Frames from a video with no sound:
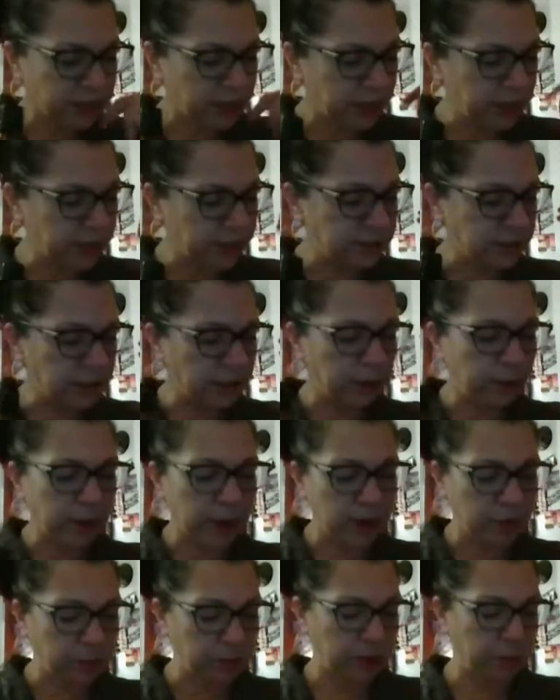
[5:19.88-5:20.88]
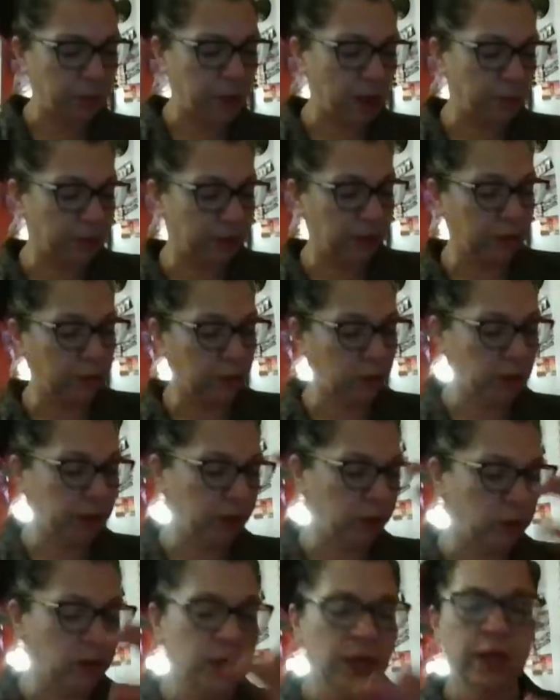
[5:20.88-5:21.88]
is an incredibly popular
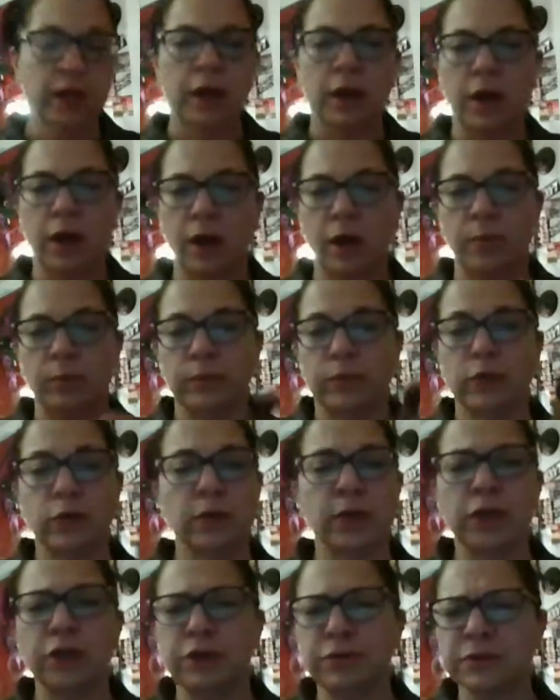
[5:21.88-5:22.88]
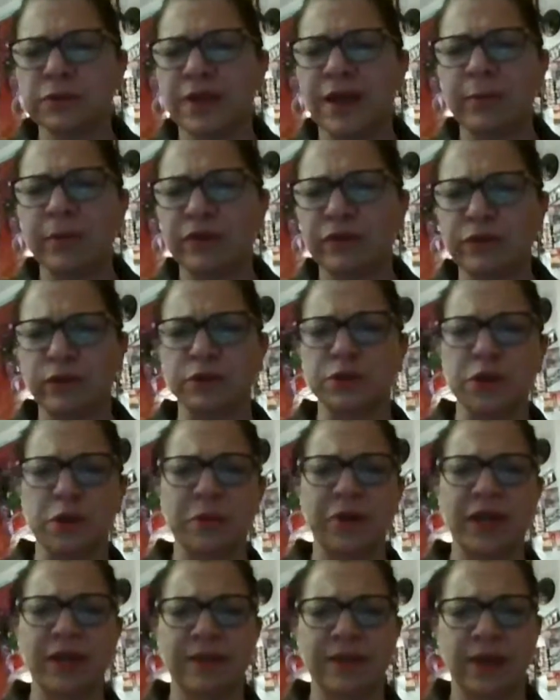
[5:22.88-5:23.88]
oil. You can use lemon for so
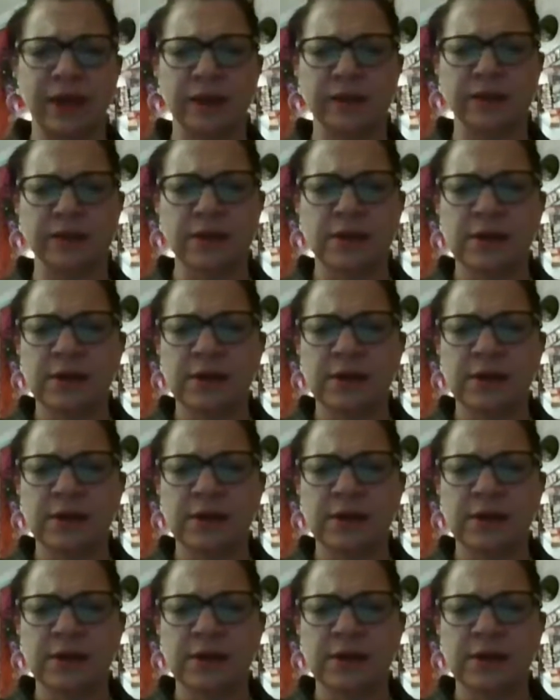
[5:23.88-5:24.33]
many things.